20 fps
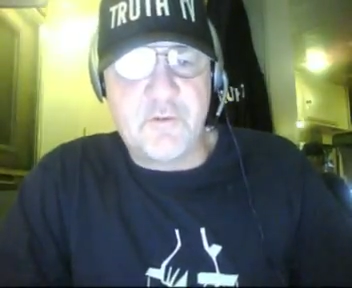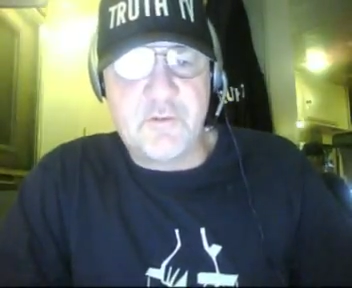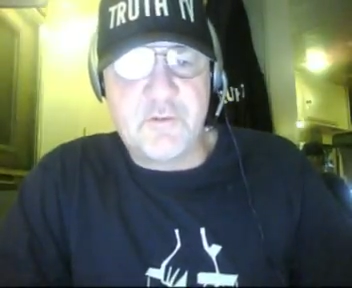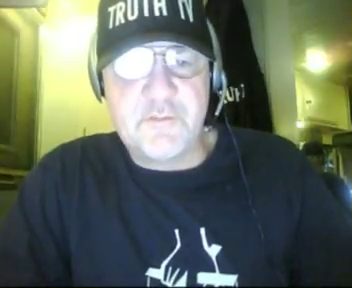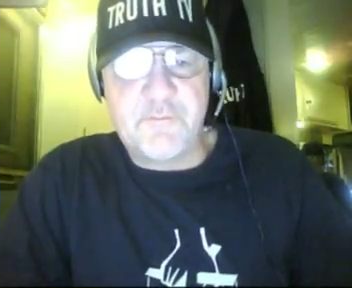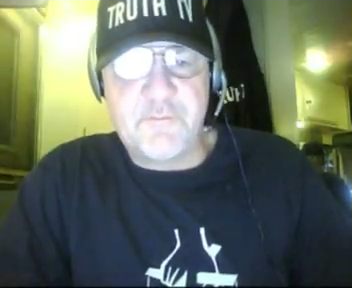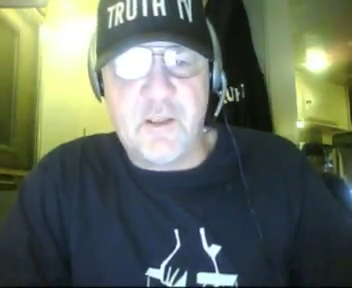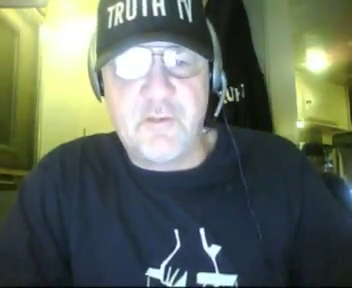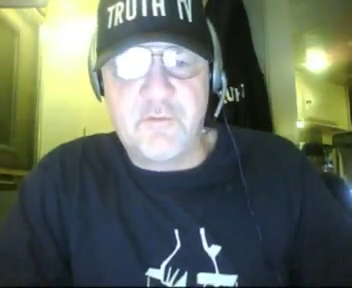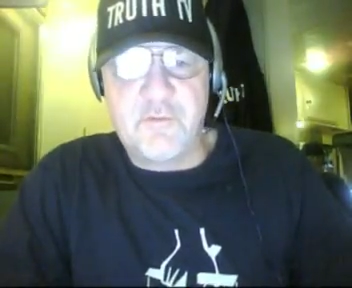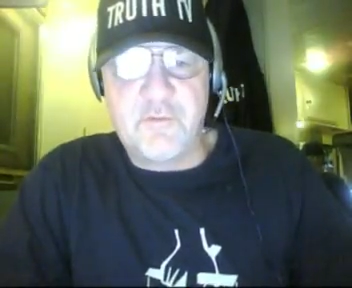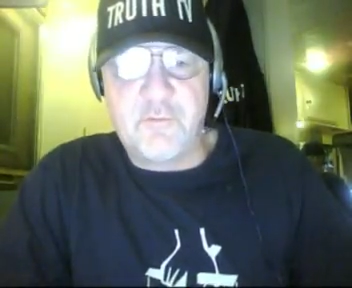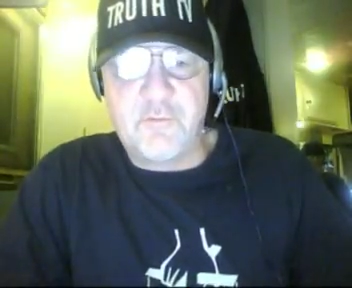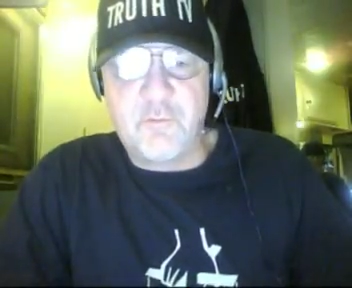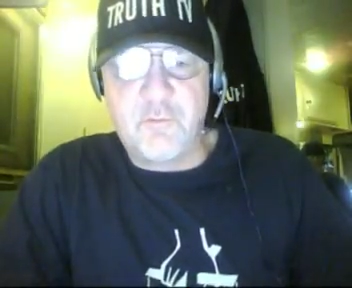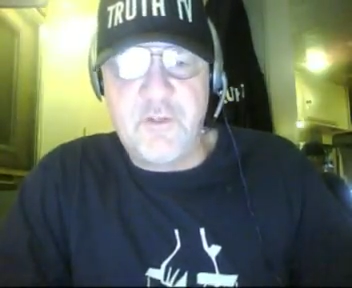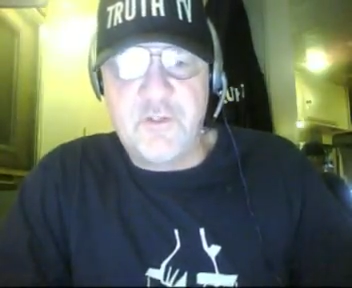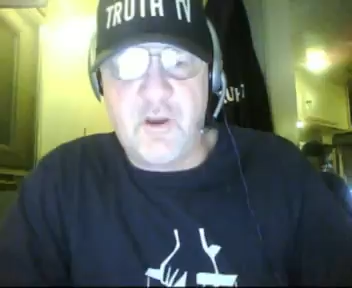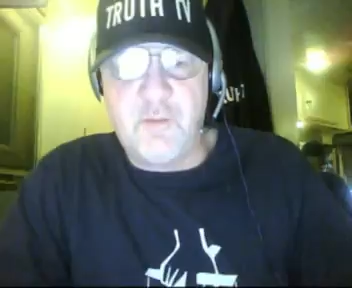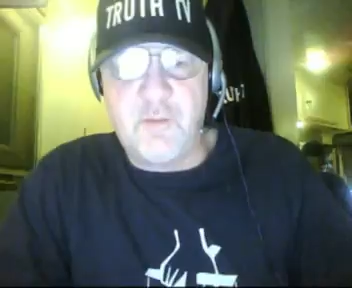officers
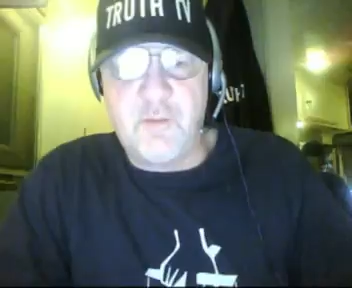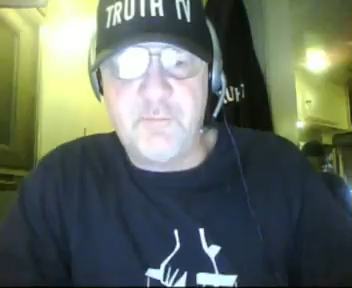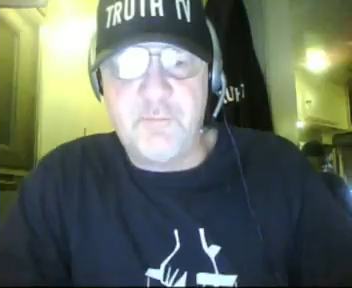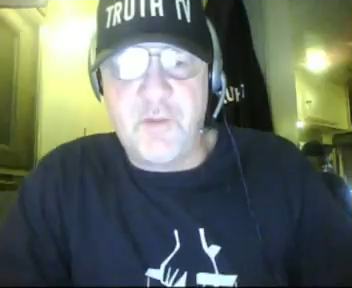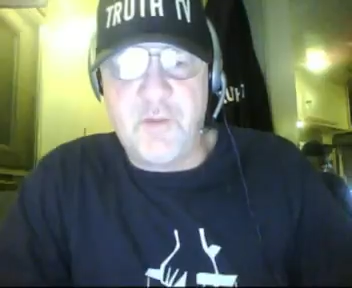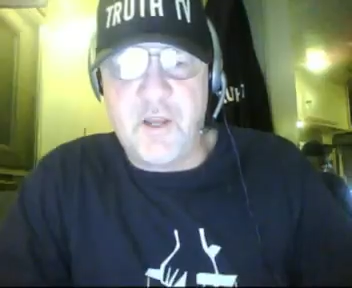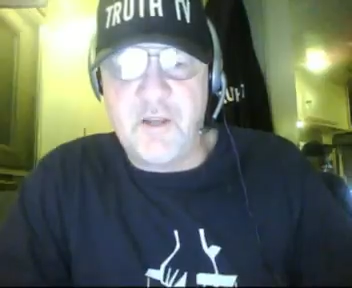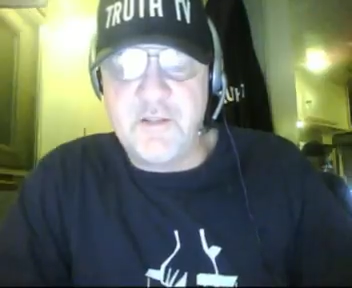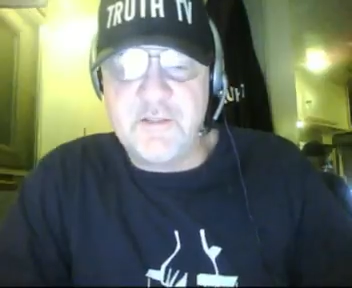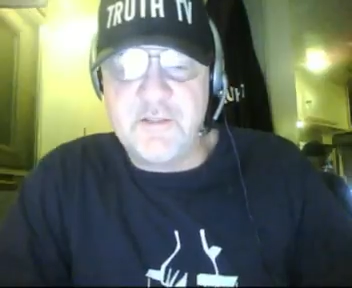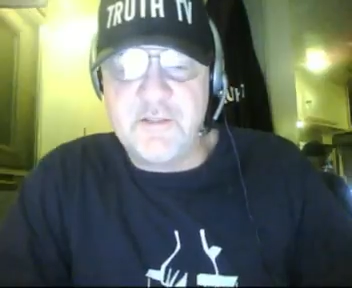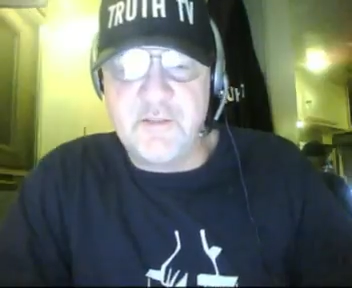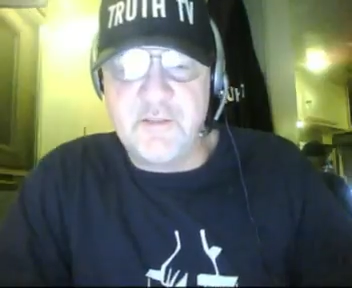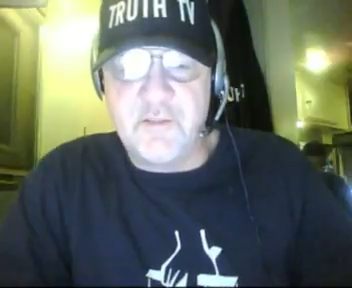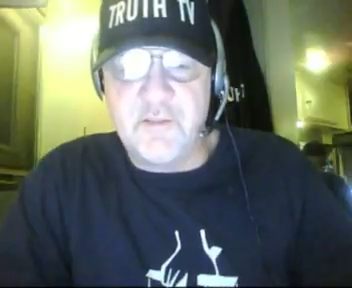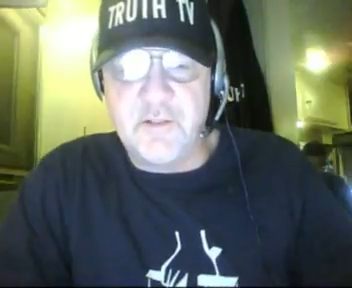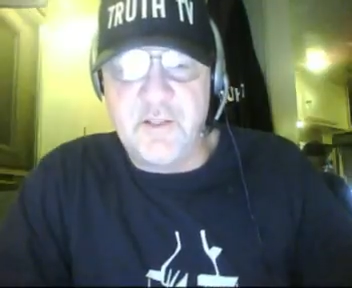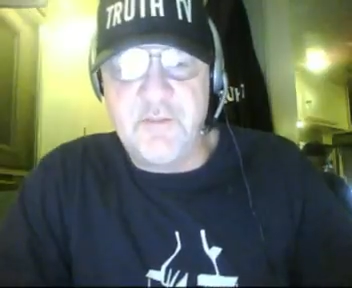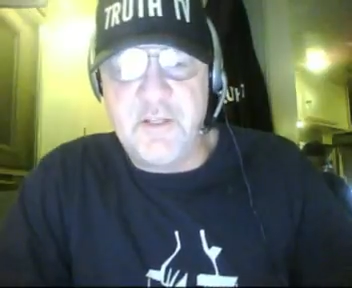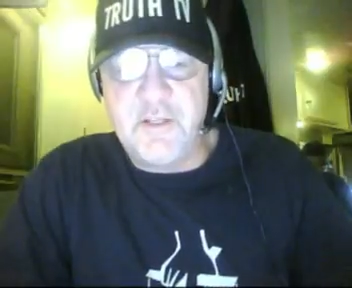found three charred
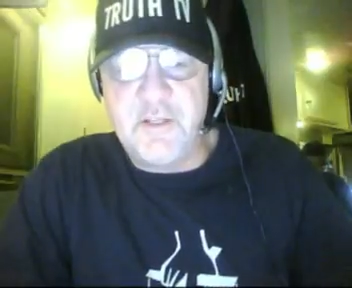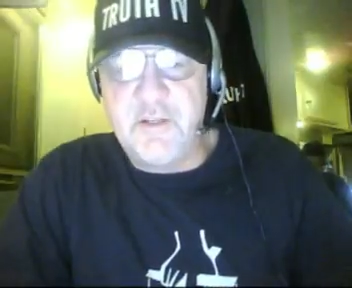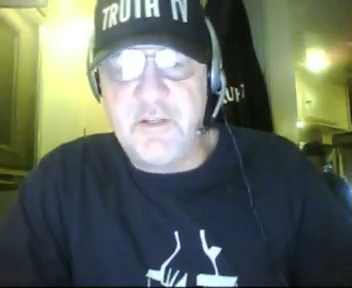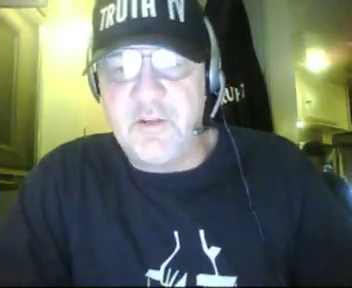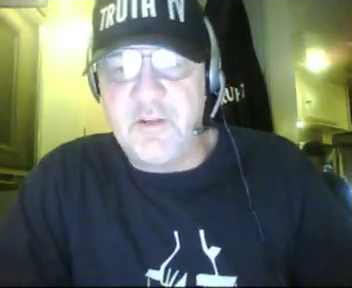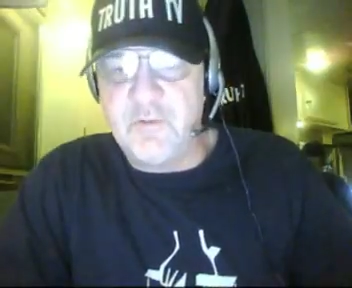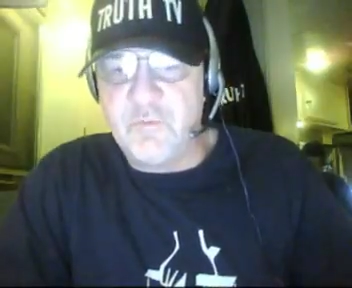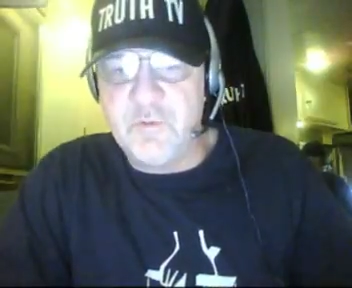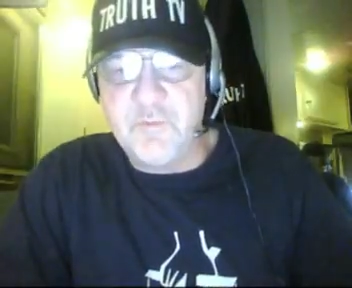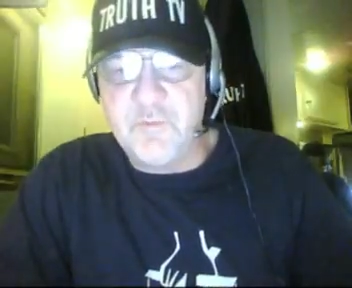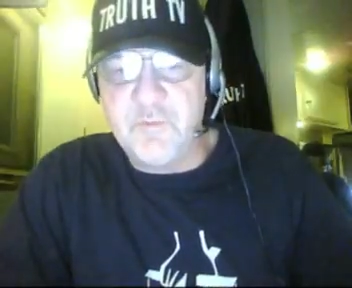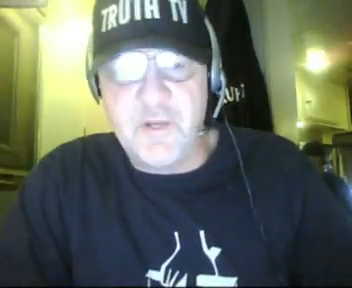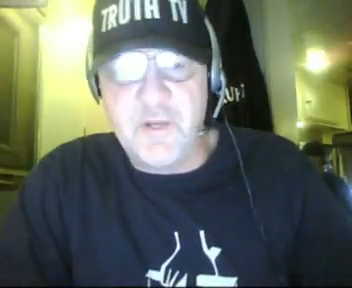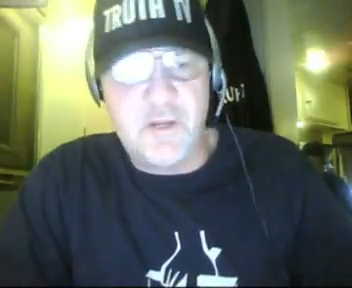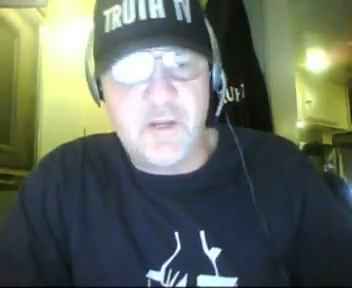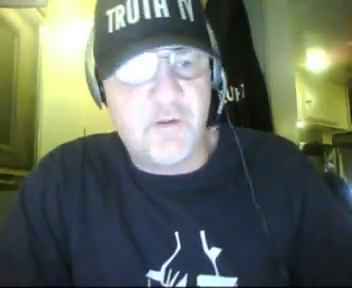bodies in the living